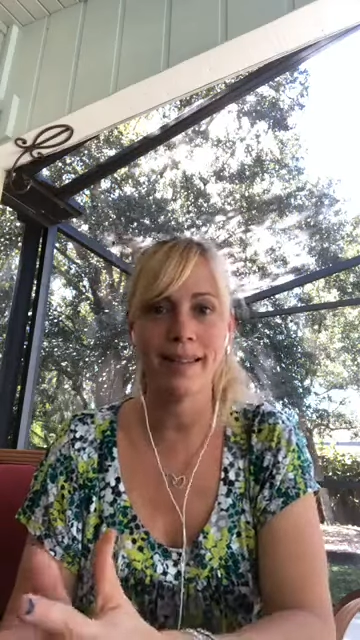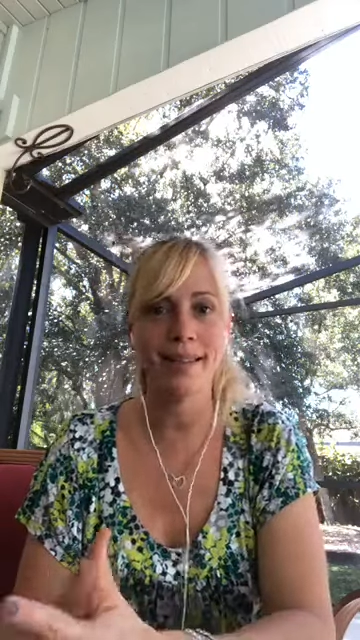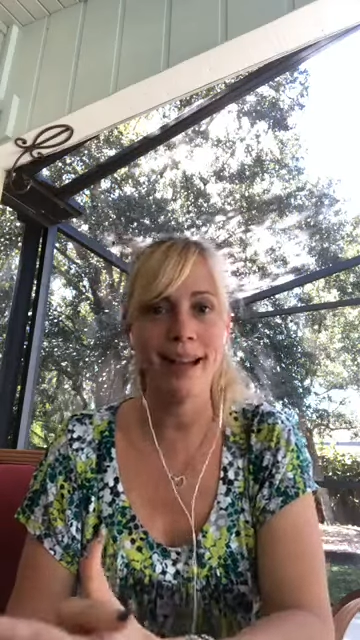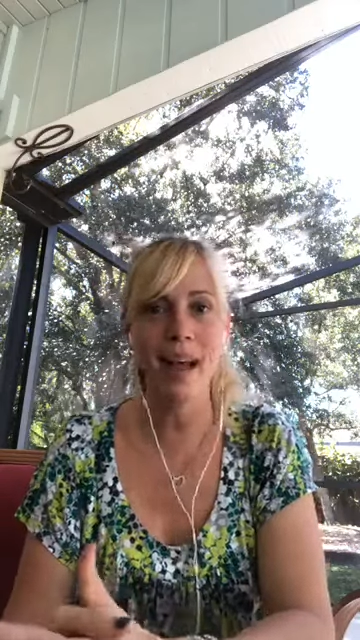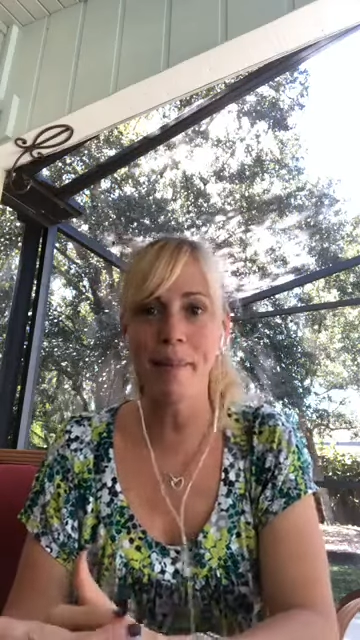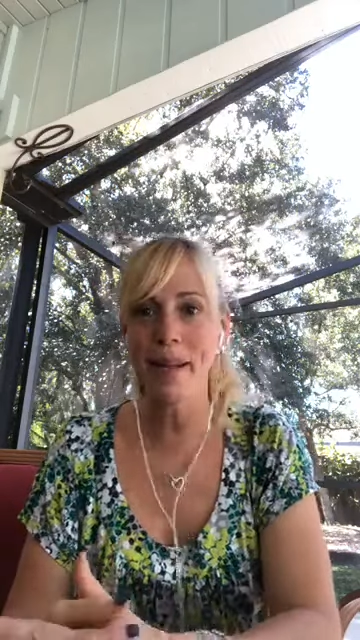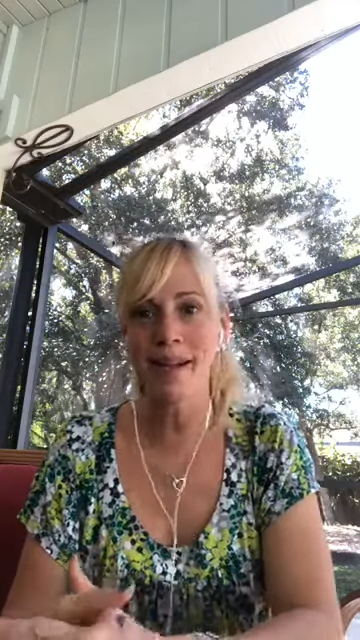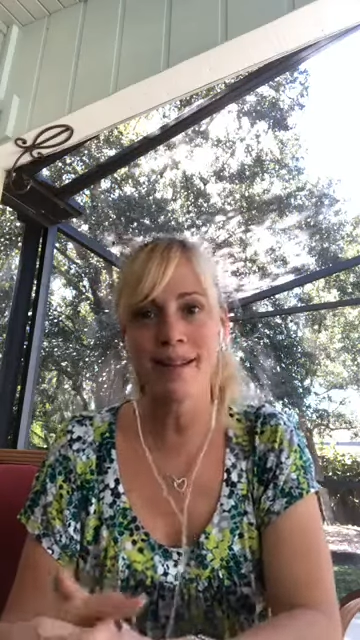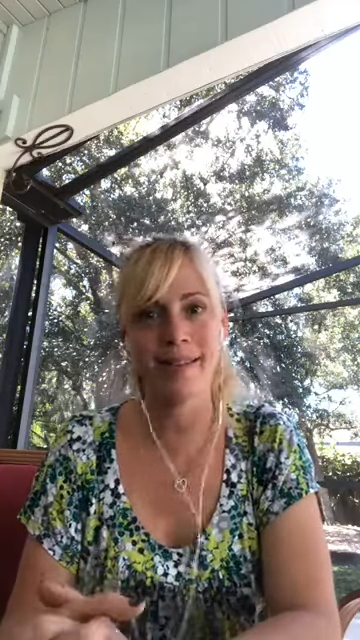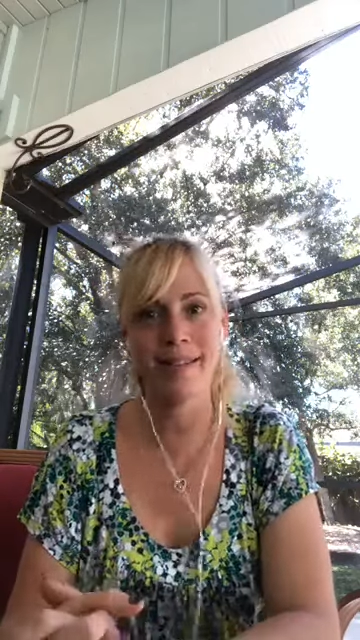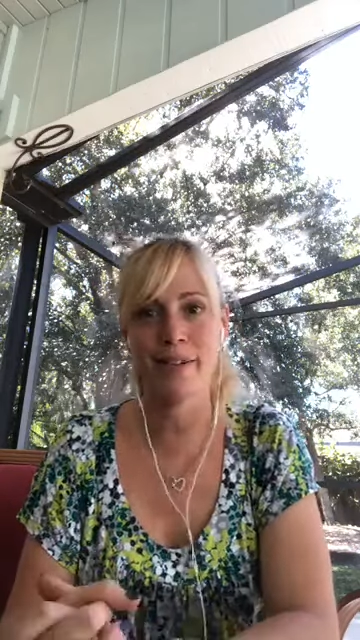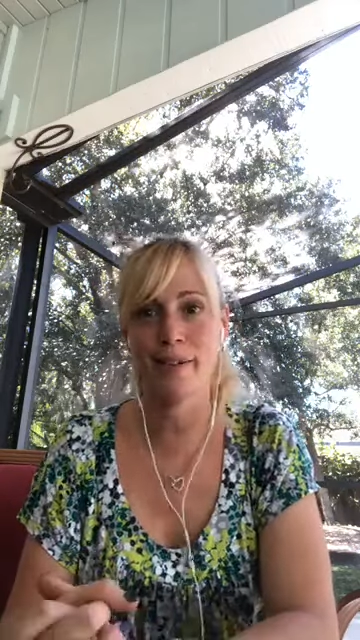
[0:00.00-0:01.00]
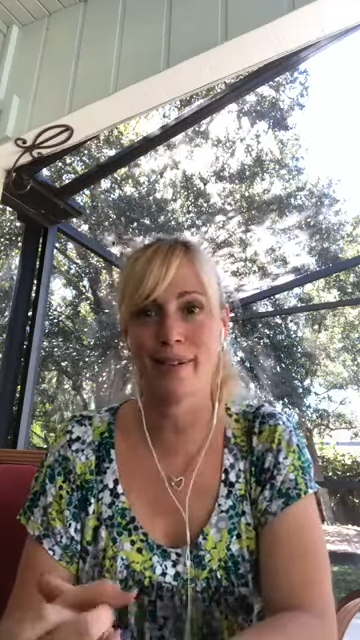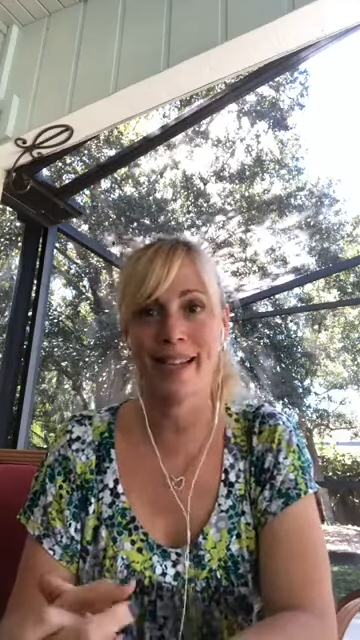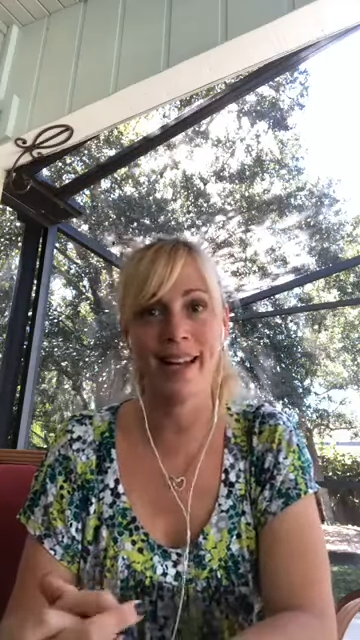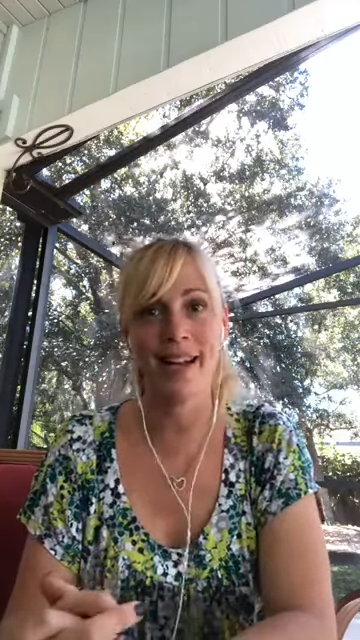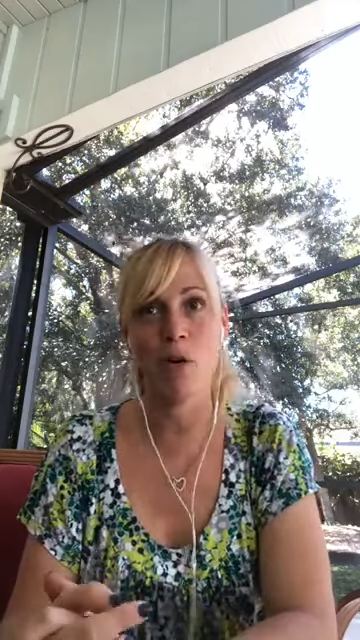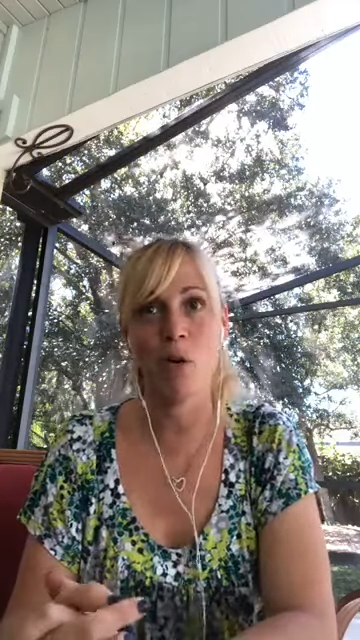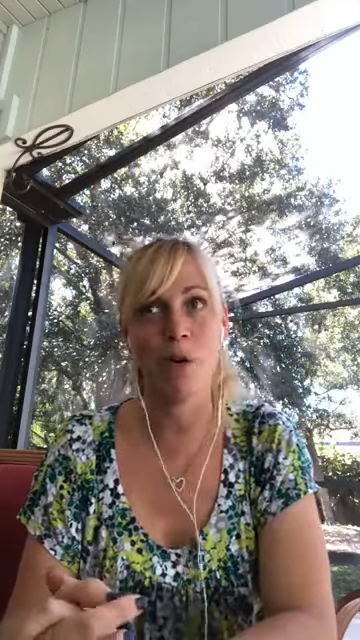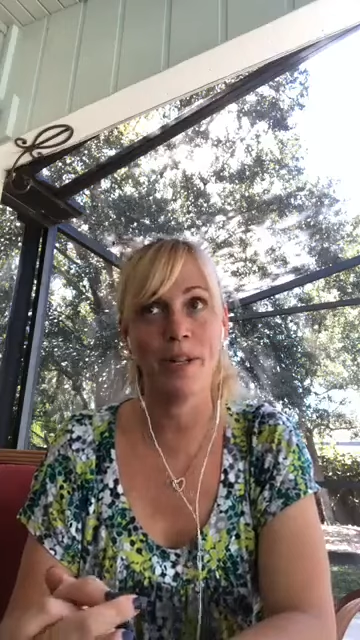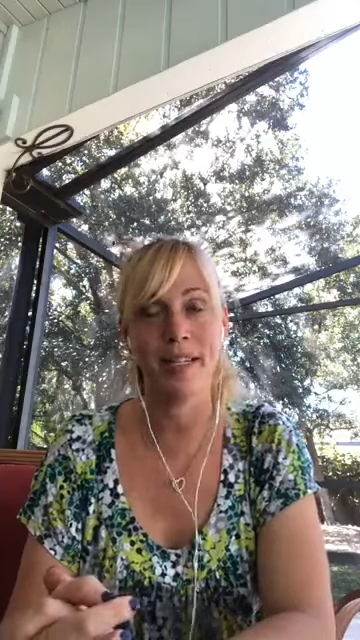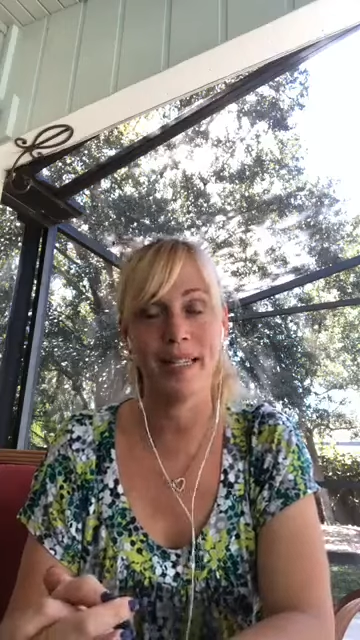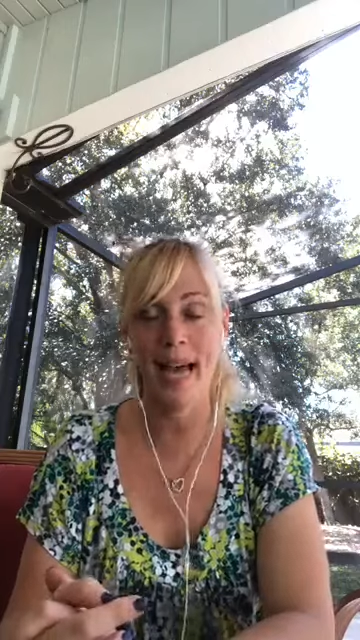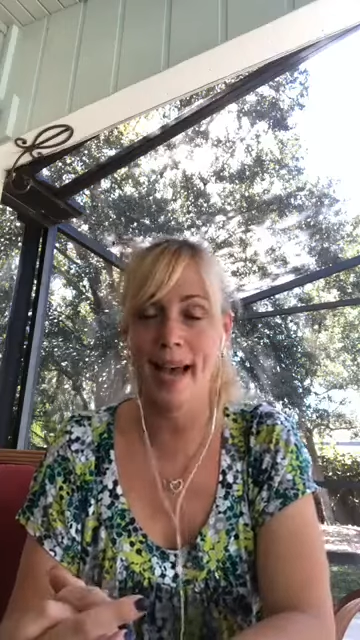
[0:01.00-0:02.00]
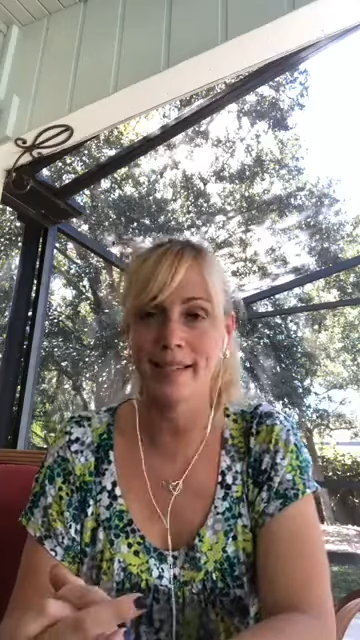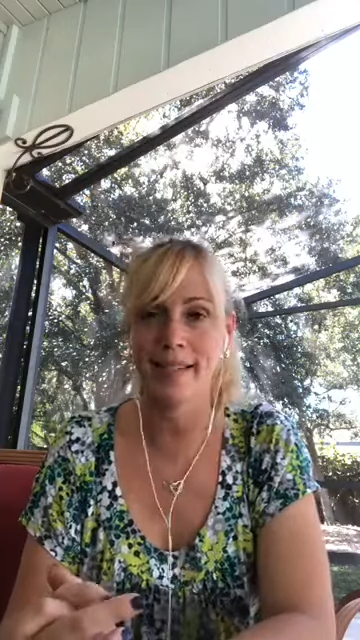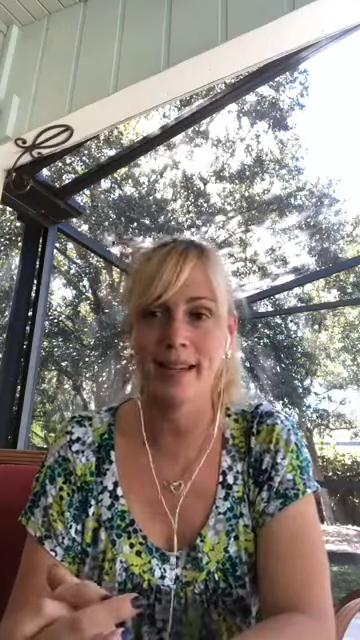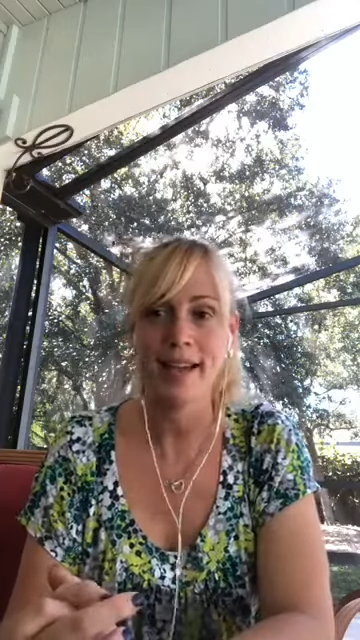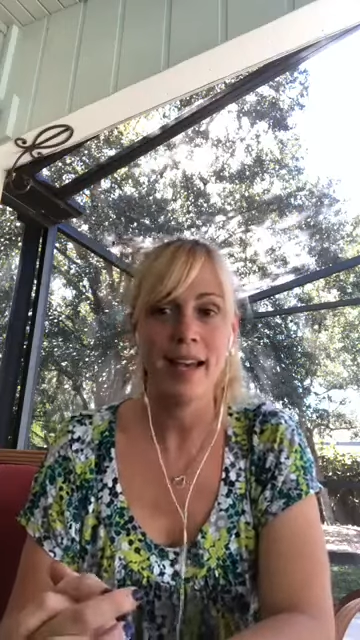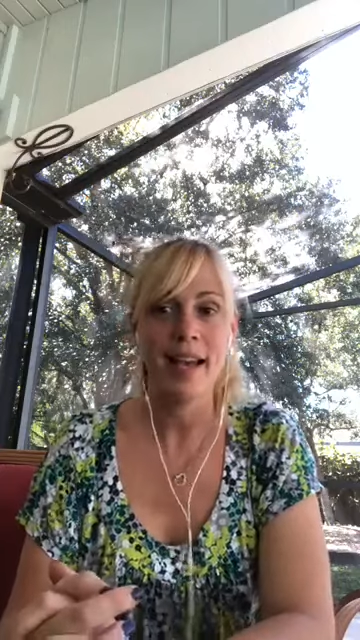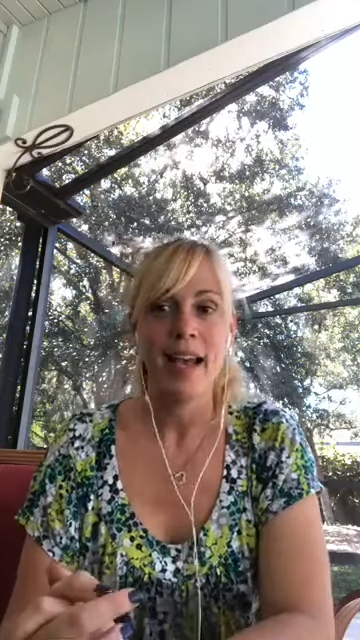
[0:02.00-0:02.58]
it's not because they're getting old and sassy.